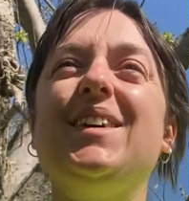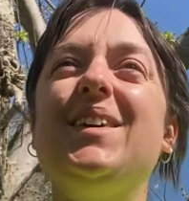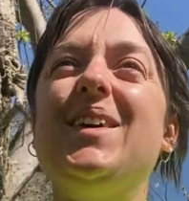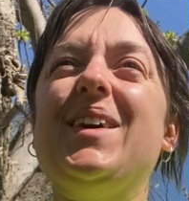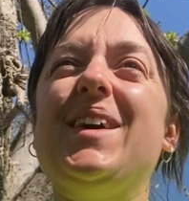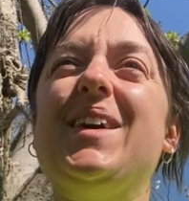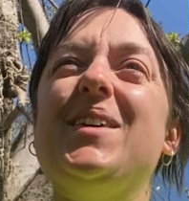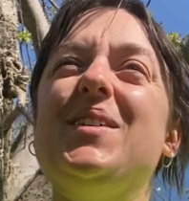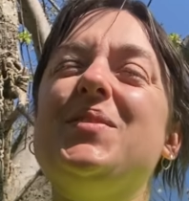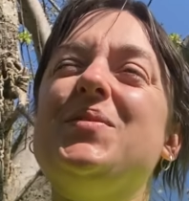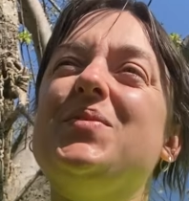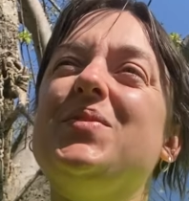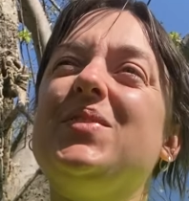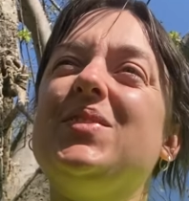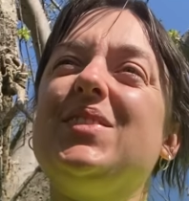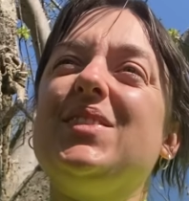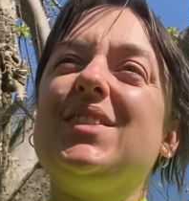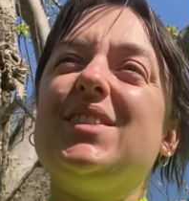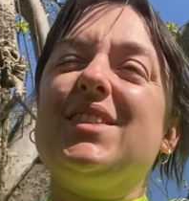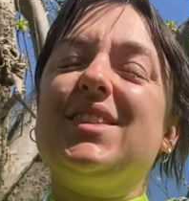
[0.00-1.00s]

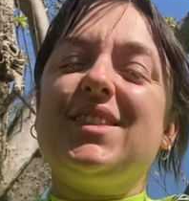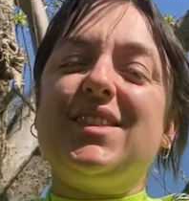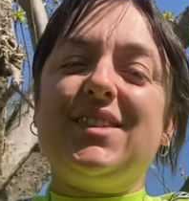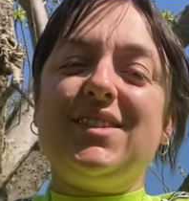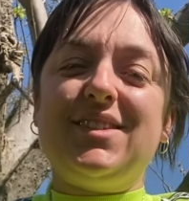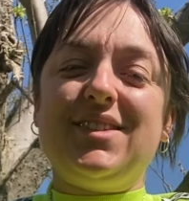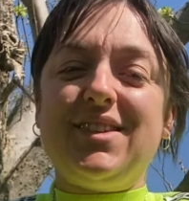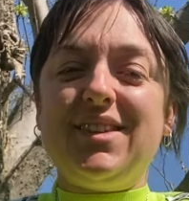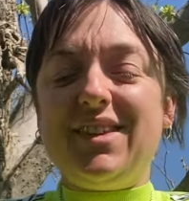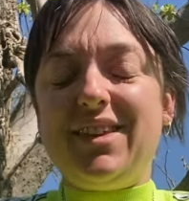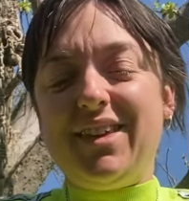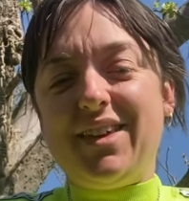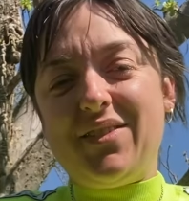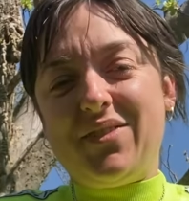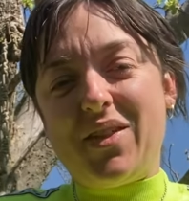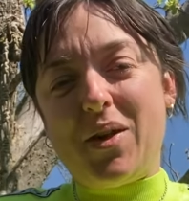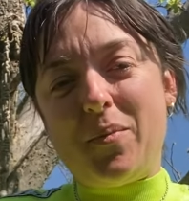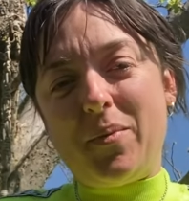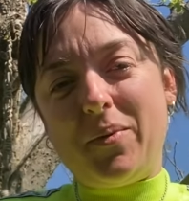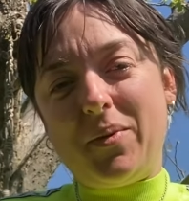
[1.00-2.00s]
You can give
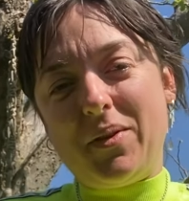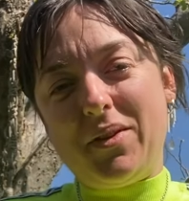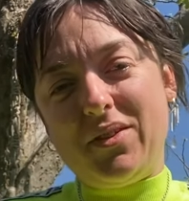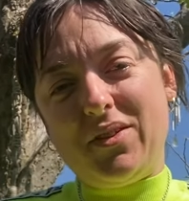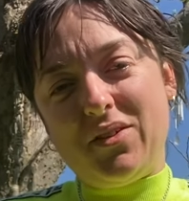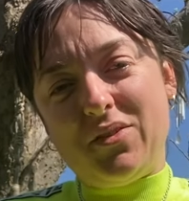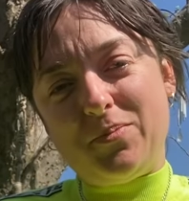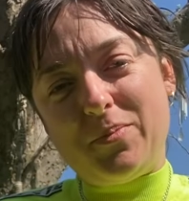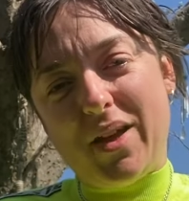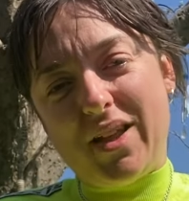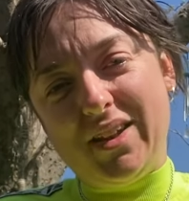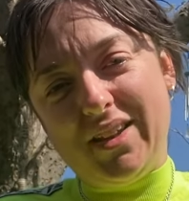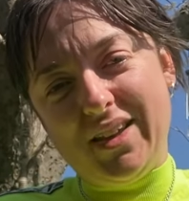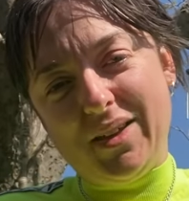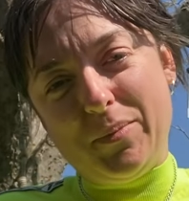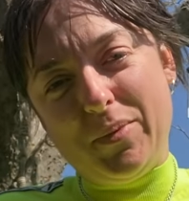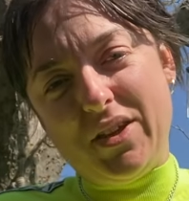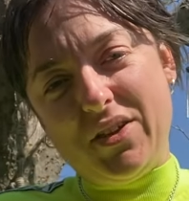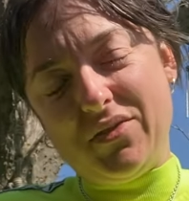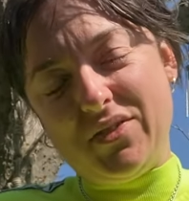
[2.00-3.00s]
that your belly a
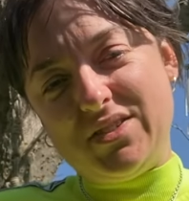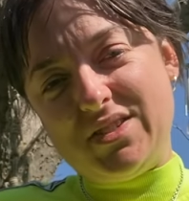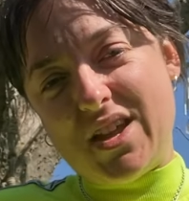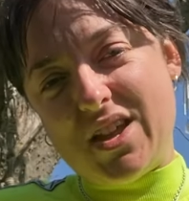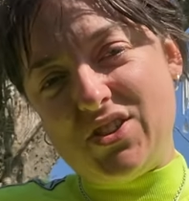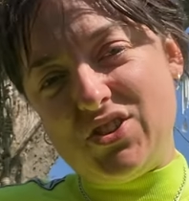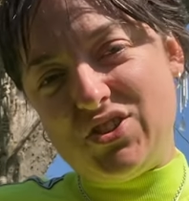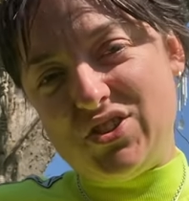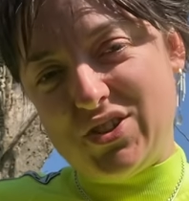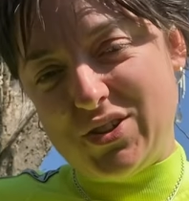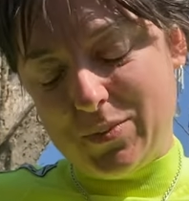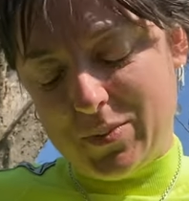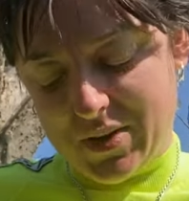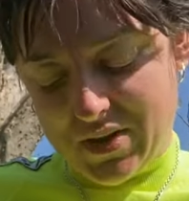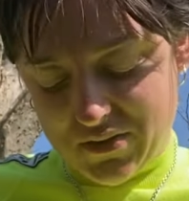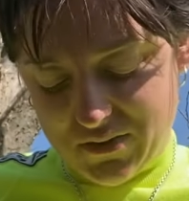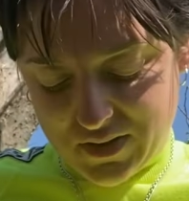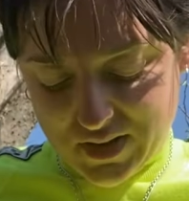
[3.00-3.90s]
bit of attention, a bit of